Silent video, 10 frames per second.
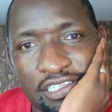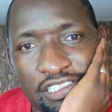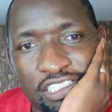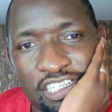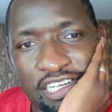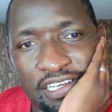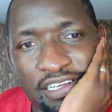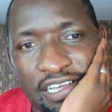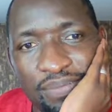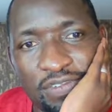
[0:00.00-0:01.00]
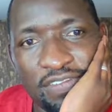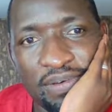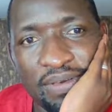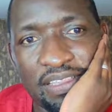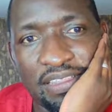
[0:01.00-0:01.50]
Check, I move
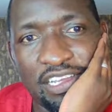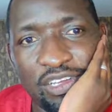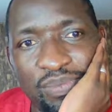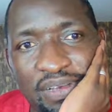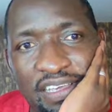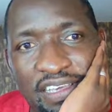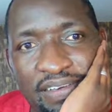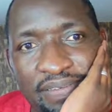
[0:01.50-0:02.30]
away, then you play here.